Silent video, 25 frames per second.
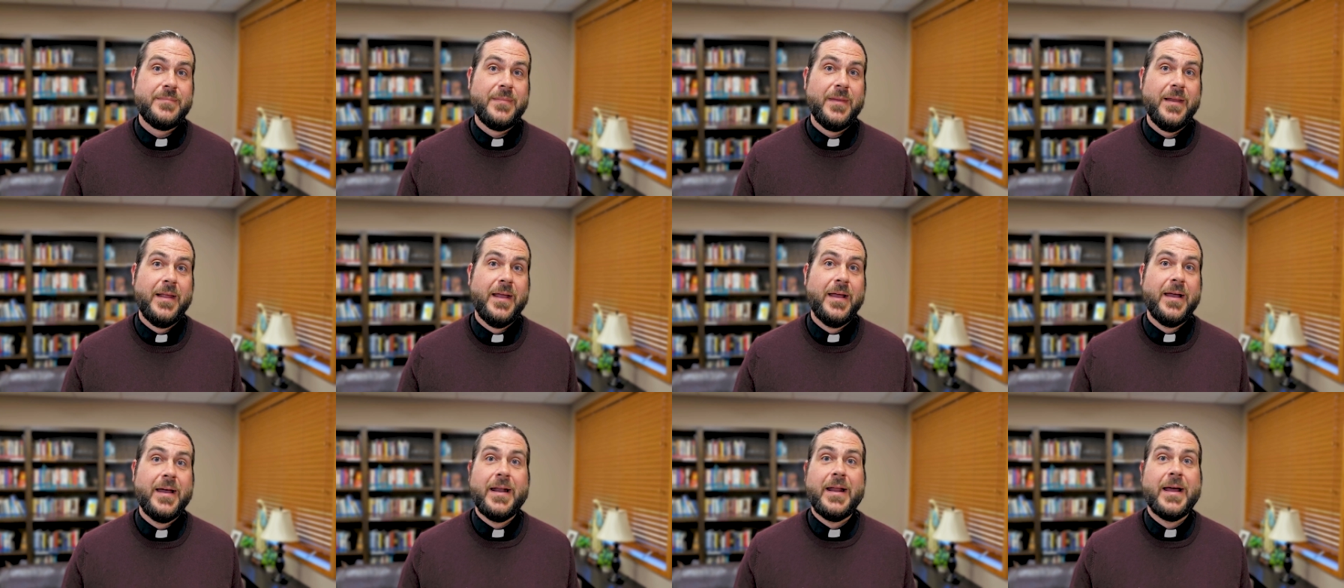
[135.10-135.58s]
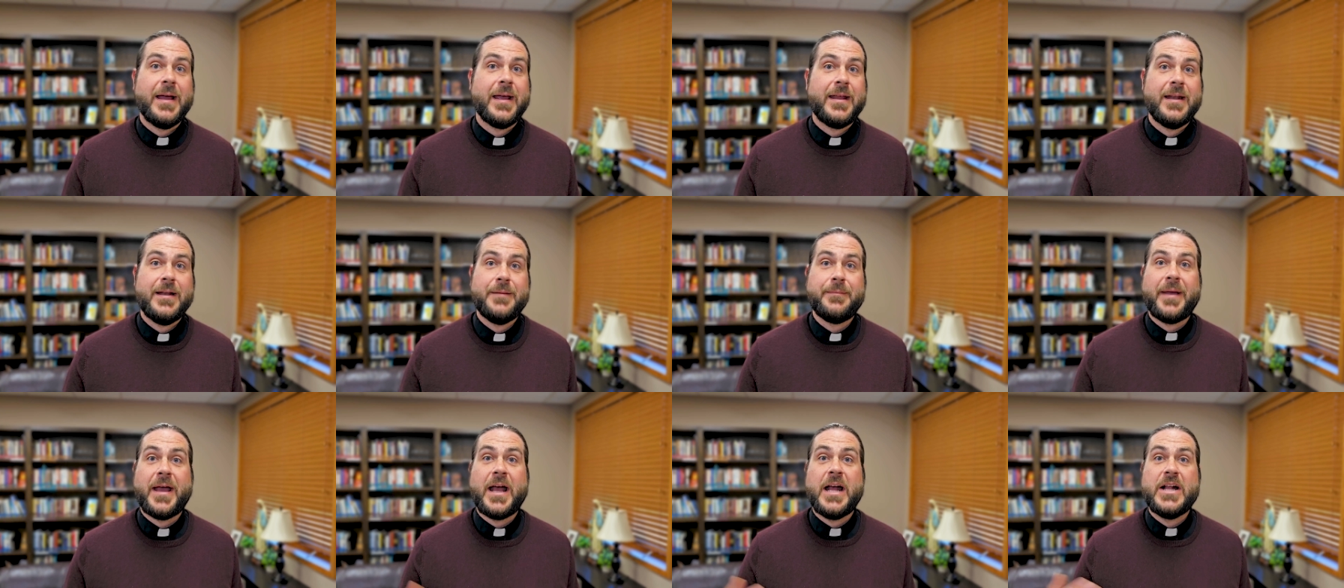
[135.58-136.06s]
And I can
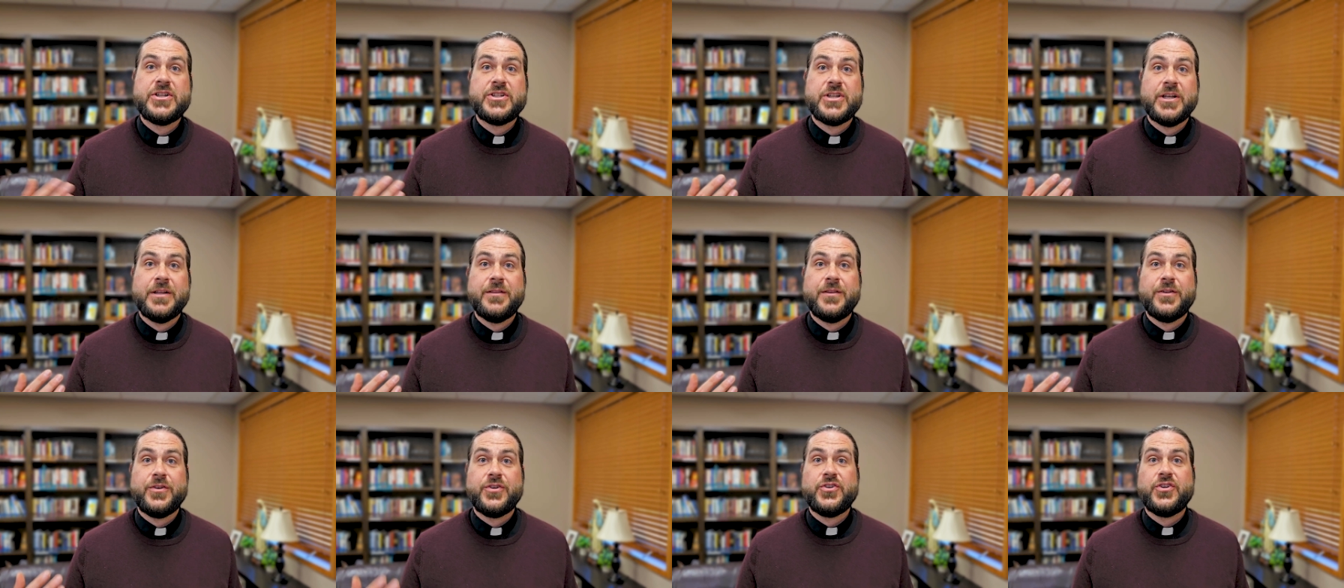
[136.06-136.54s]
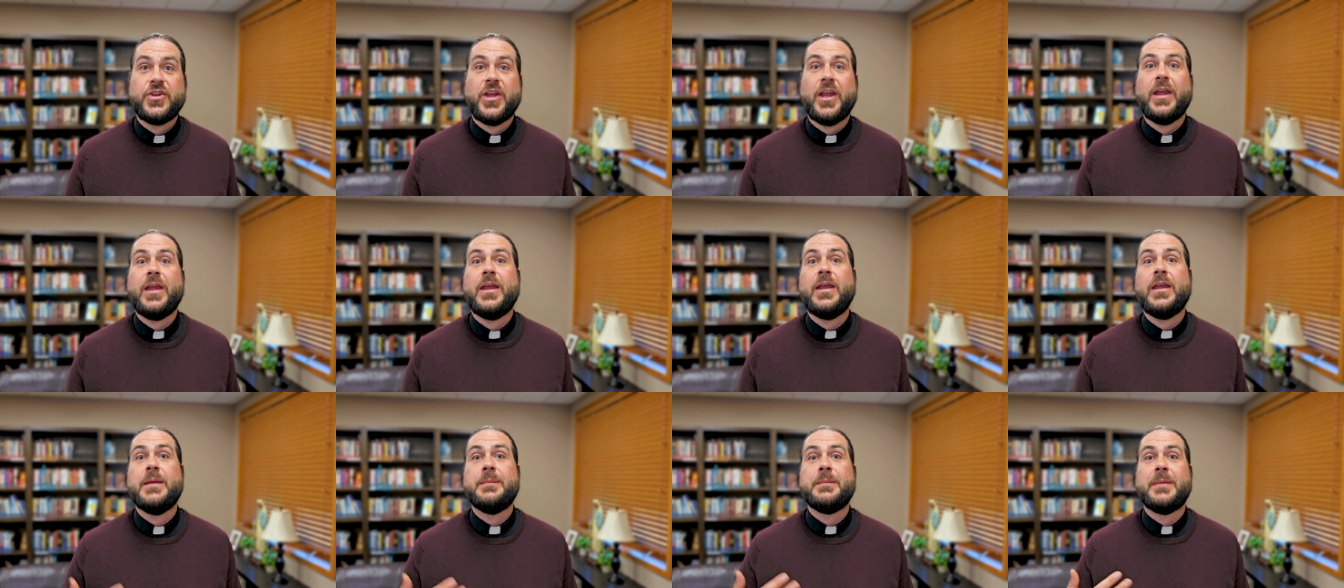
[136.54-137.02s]
imagine the
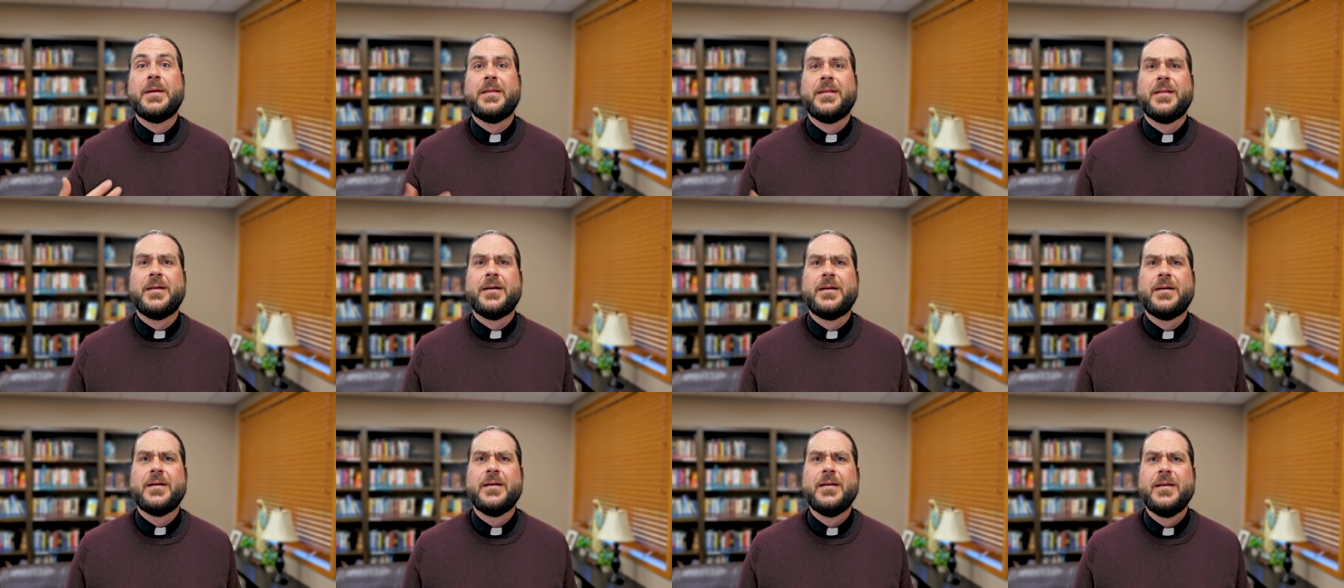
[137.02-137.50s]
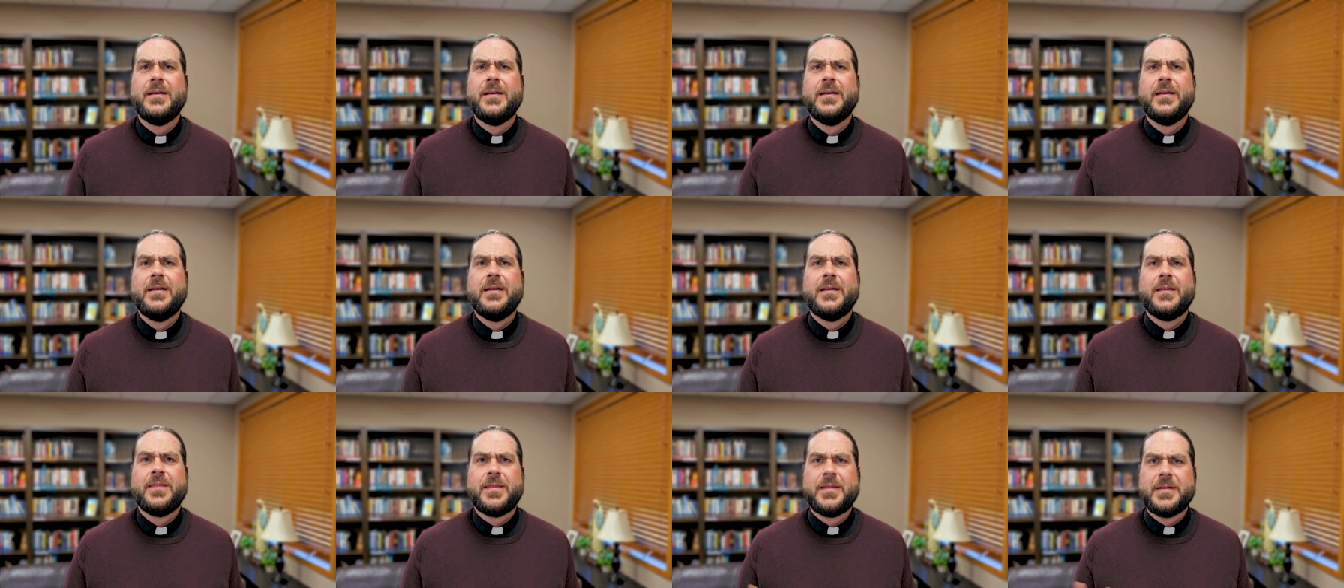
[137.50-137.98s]
shame and
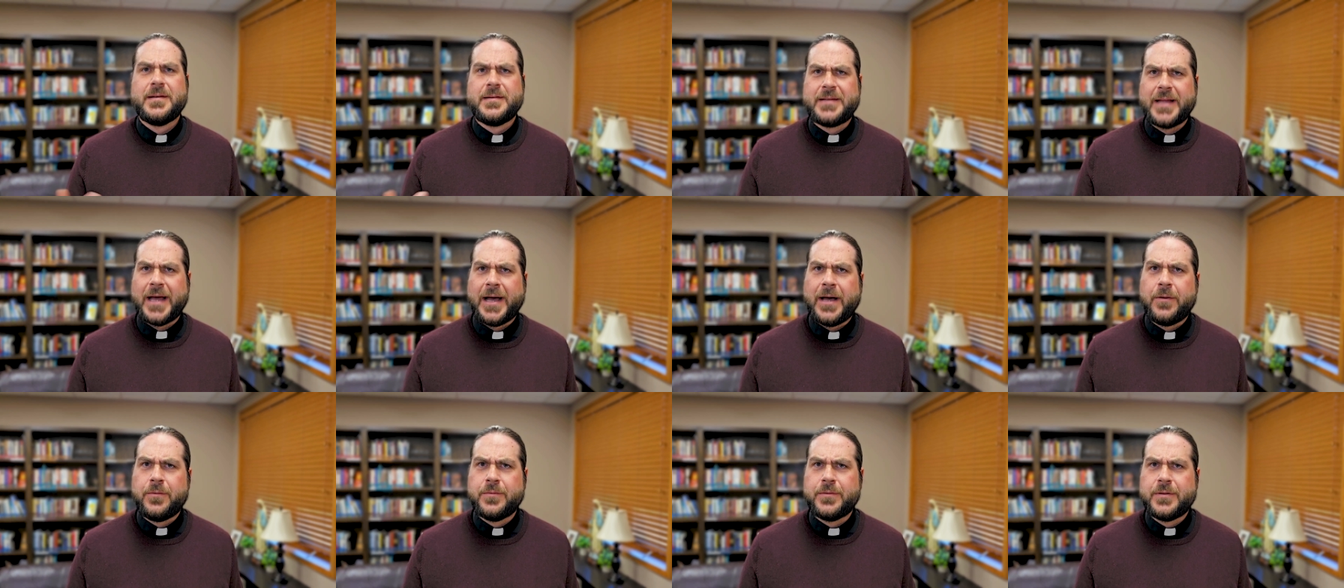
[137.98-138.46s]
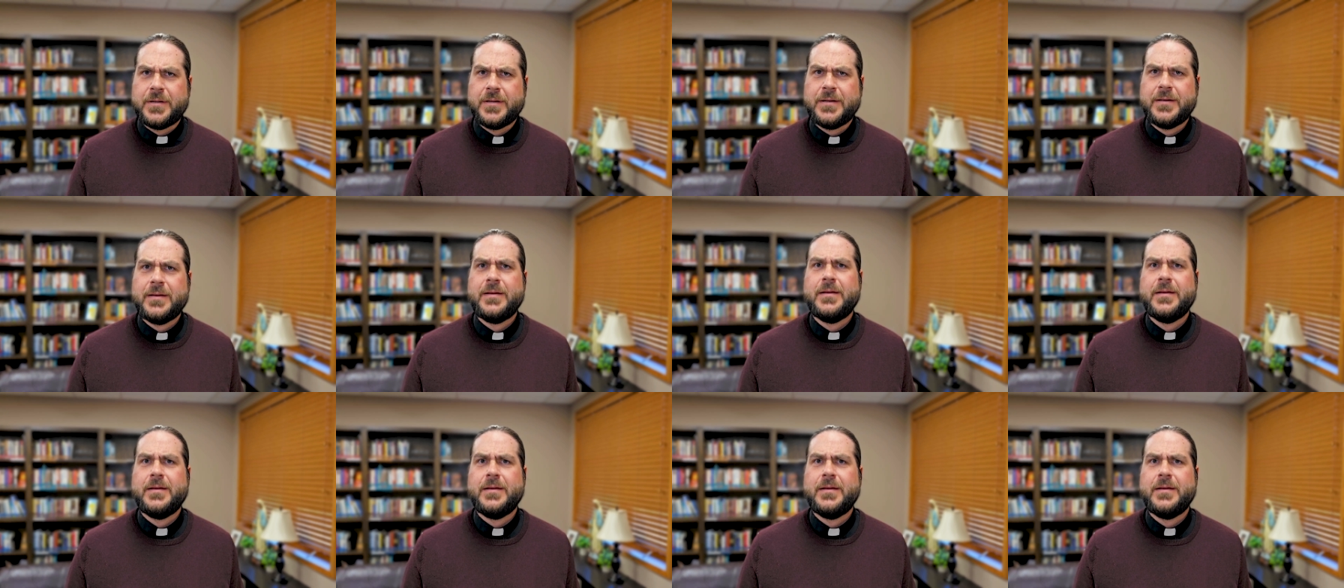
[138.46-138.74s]
the doubt